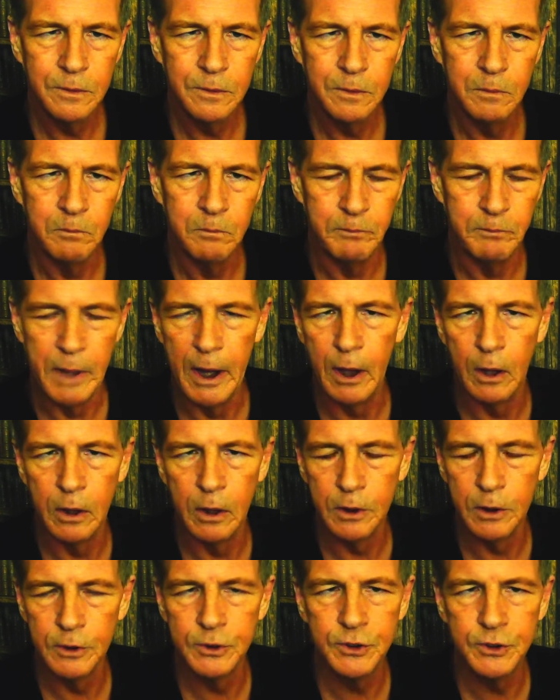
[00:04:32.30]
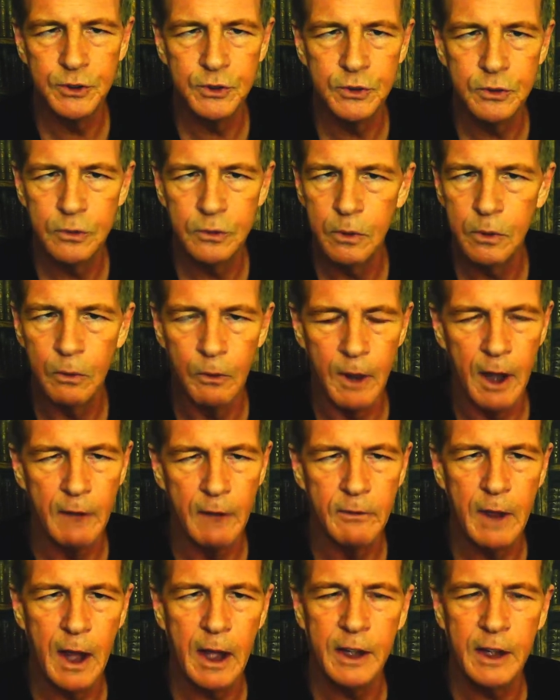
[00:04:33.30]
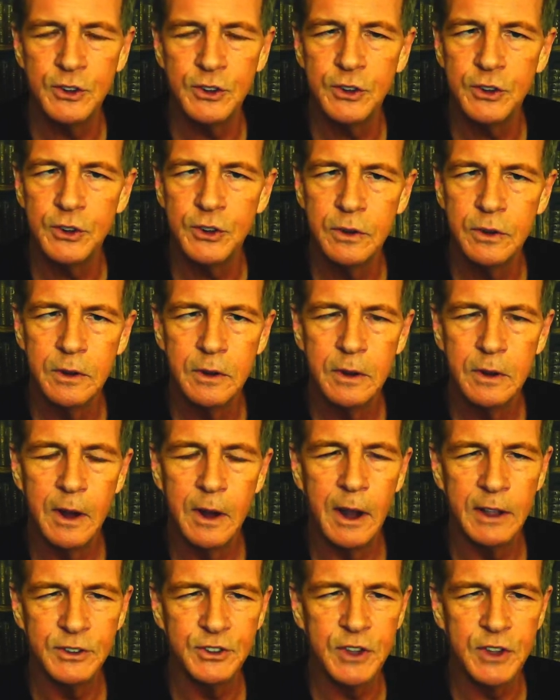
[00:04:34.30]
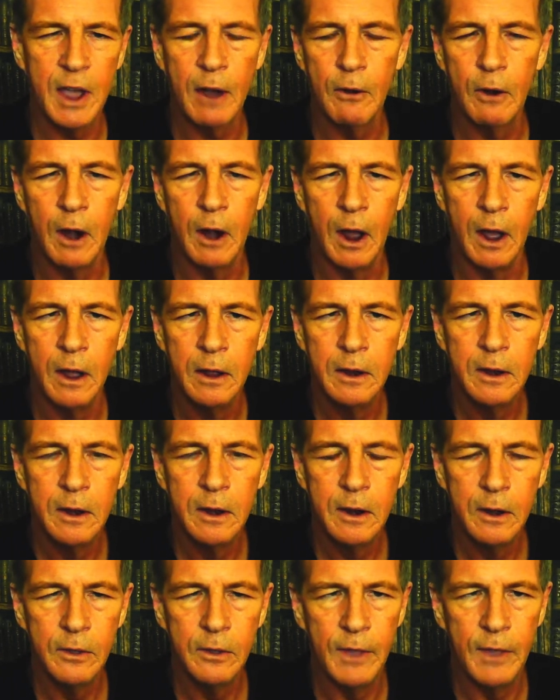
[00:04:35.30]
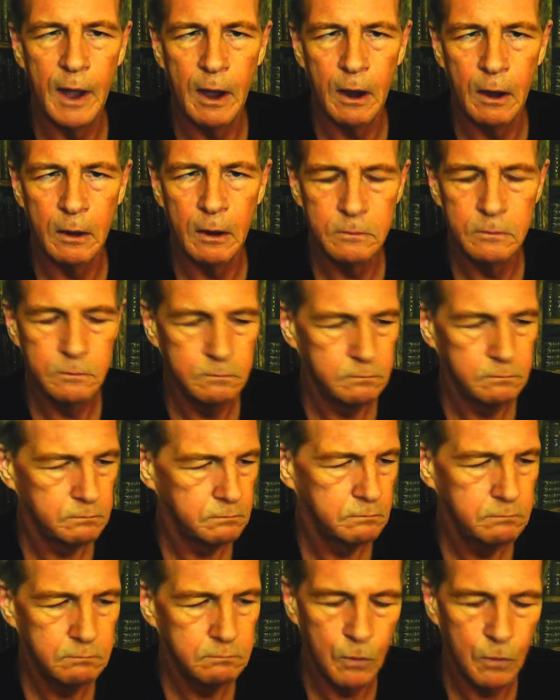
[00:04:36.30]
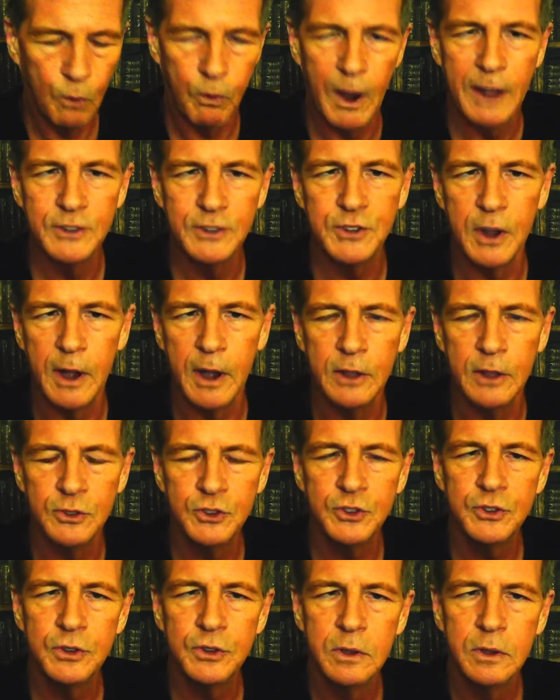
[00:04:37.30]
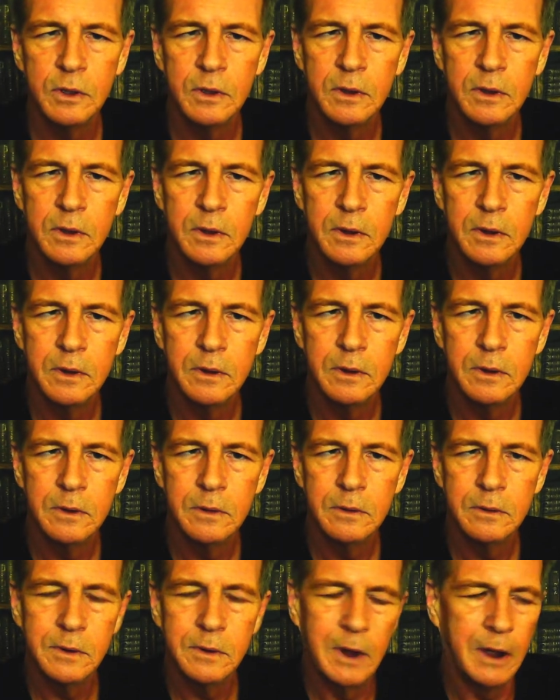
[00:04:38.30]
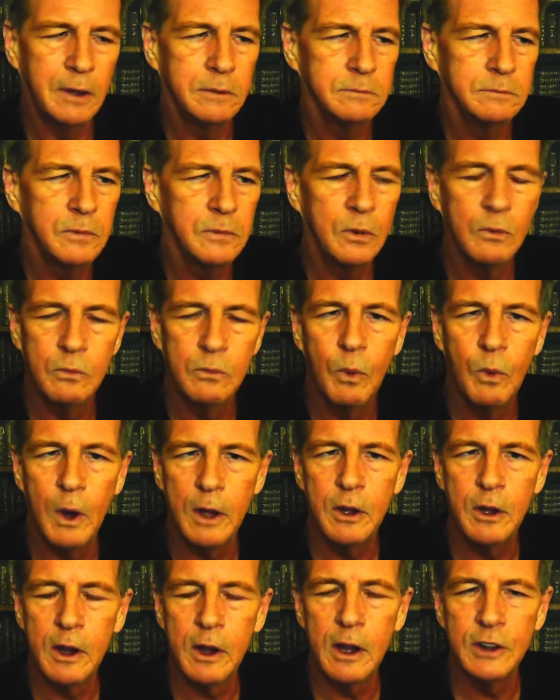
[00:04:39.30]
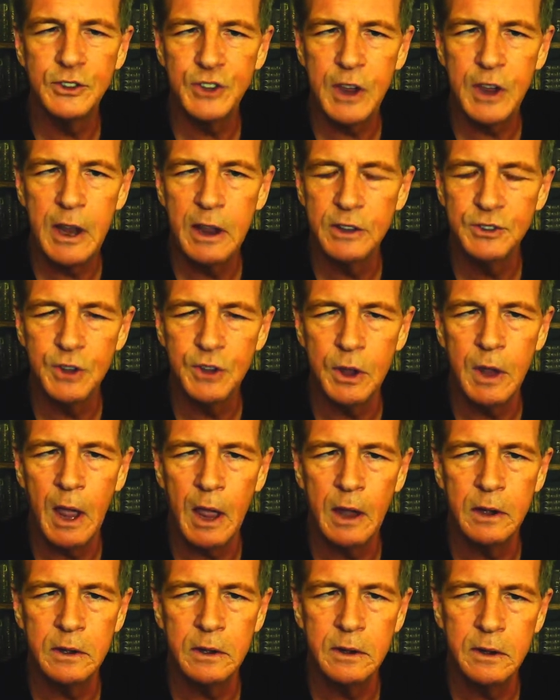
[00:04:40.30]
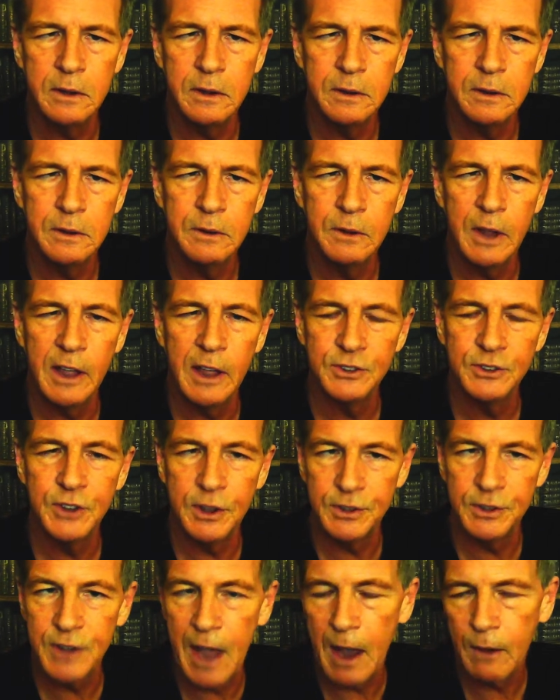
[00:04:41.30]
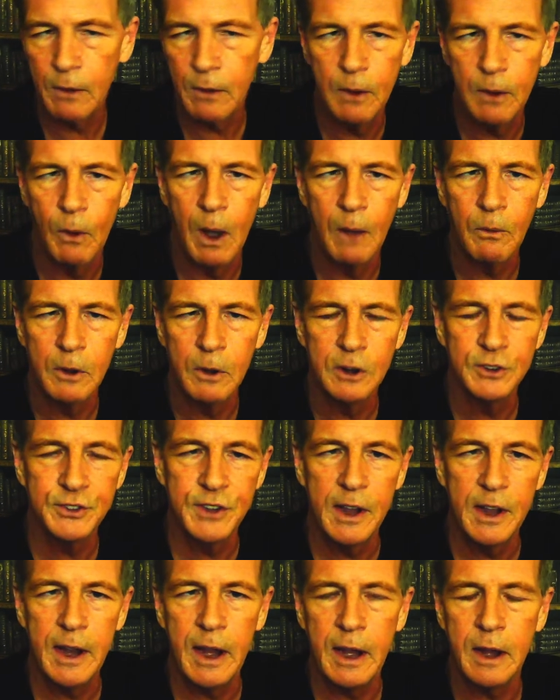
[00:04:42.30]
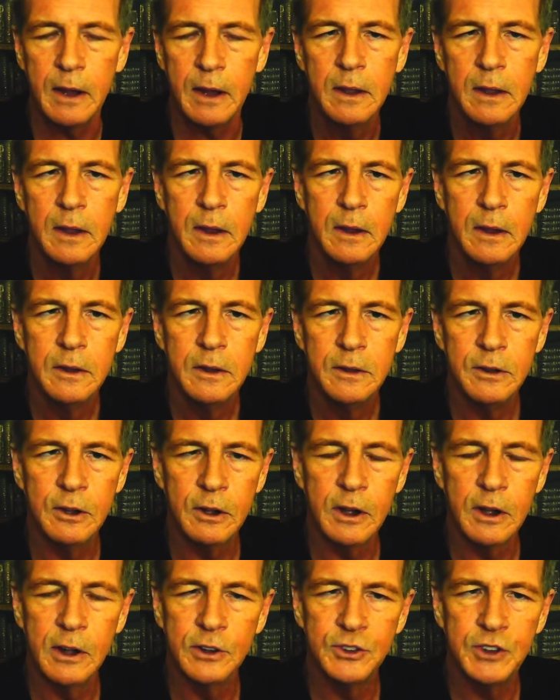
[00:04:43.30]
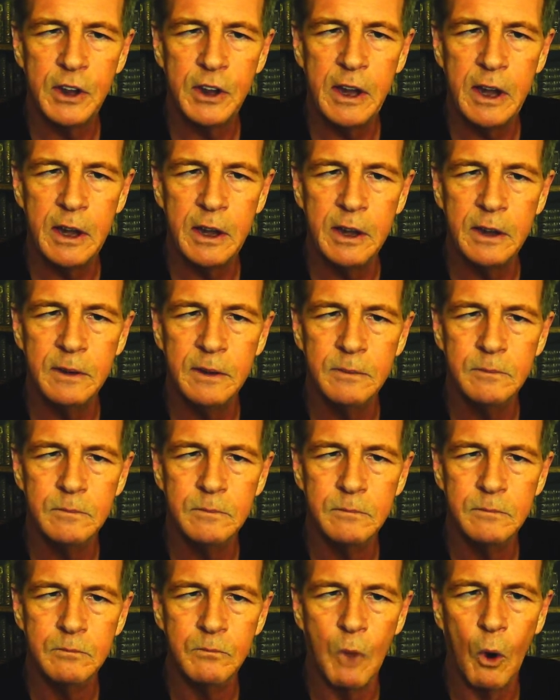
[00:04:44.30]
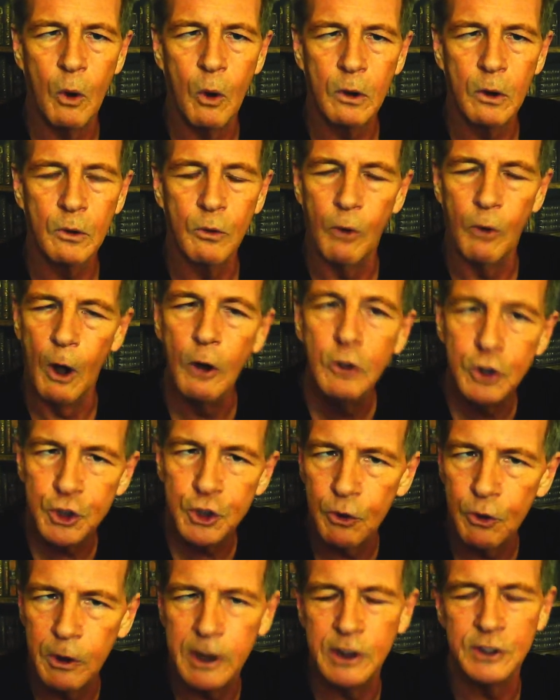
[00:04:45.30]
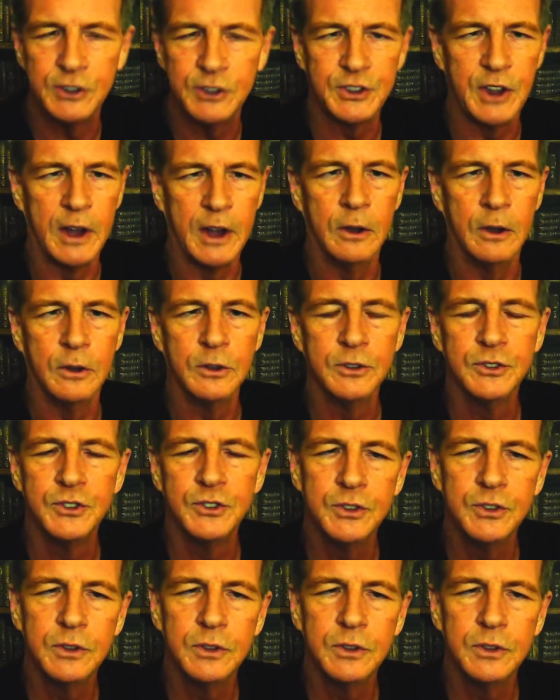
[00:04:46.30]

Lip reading: build, renovate, etc., their residence. Well, what you're going to see is exactly what we're seeing. You're going to see more grocery sales,